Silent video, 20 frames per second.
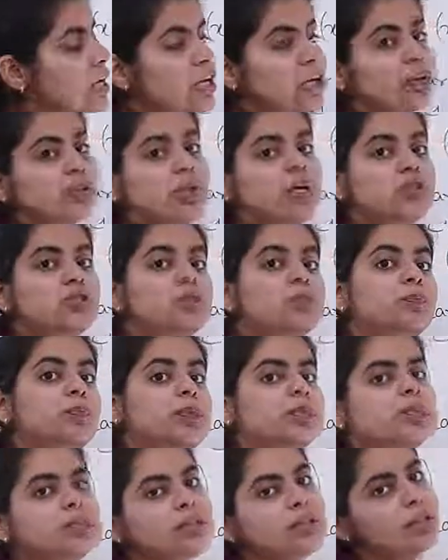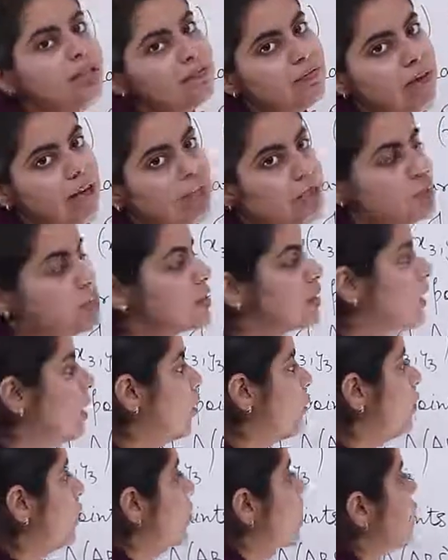you need to put the values
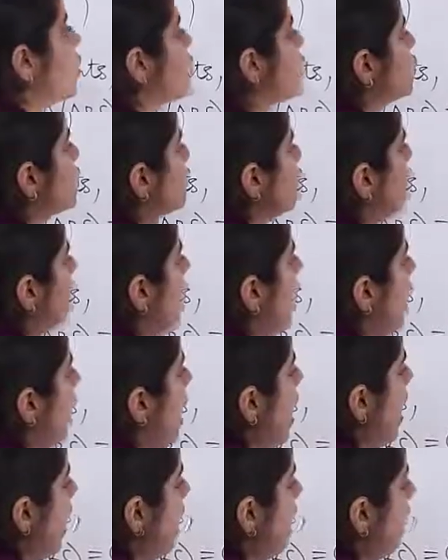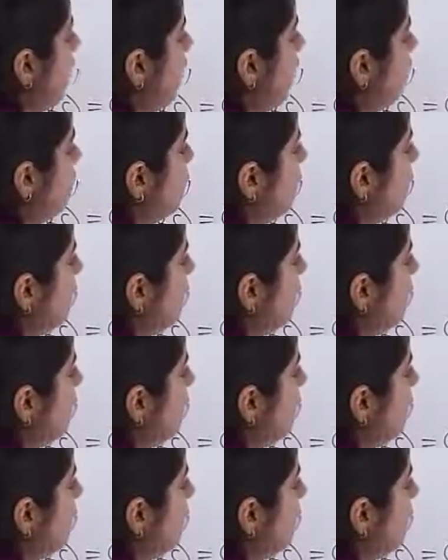now. So, half